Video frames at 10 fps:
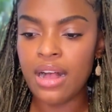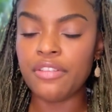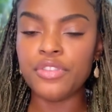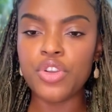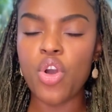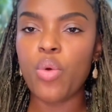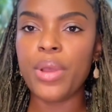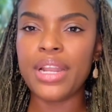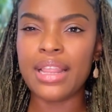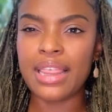of
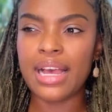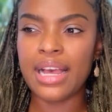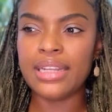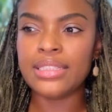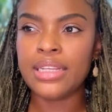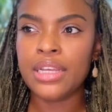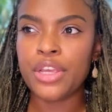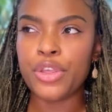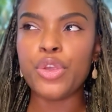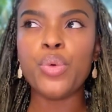knowing that
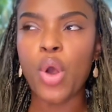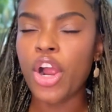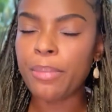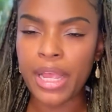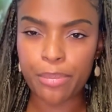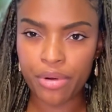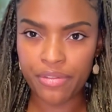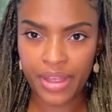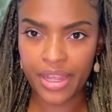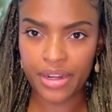you are my
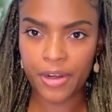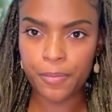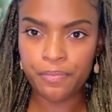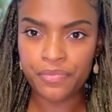provider.